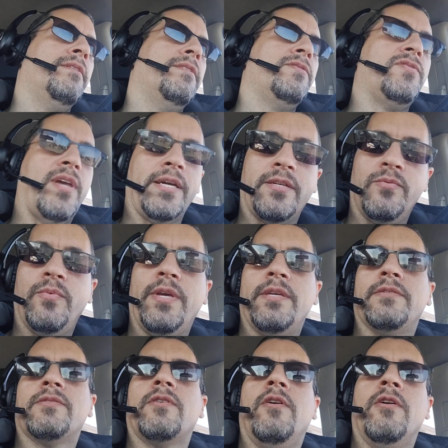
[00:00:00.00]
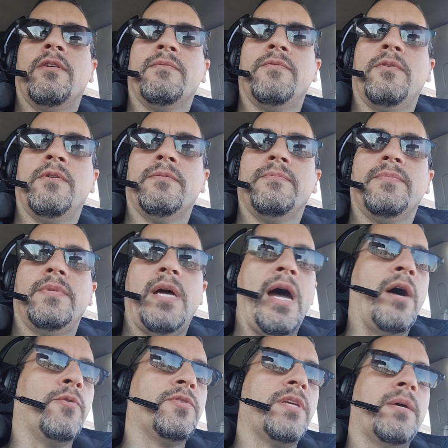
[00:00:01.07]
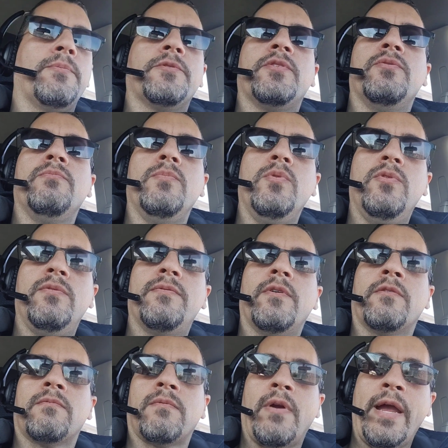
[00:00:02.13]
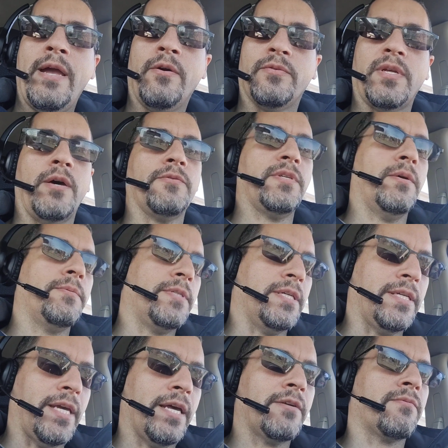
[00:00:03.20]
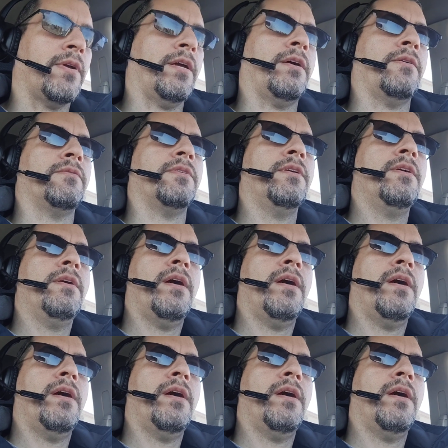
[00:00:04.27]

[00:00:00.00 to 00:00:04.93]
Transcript: Second week into Carnivore, I was able to move around. I was able to get around.